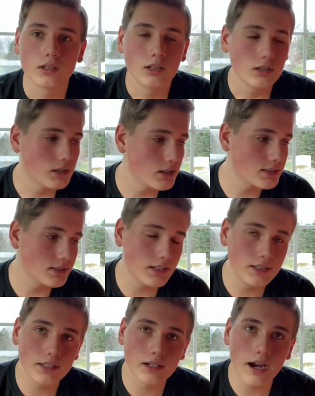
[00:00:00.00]
because
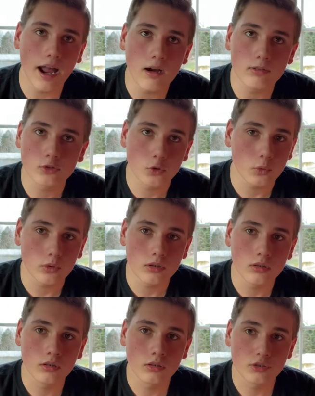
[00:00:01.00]
in their outdoor
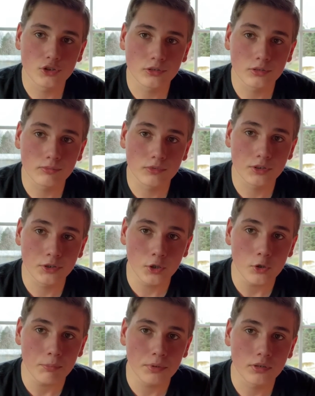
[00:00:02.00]

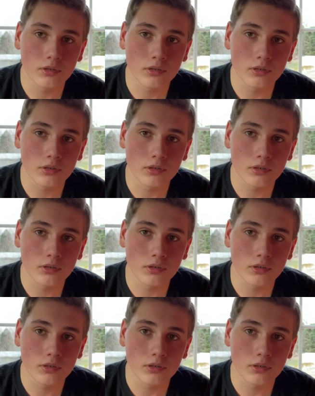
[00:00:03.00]
coop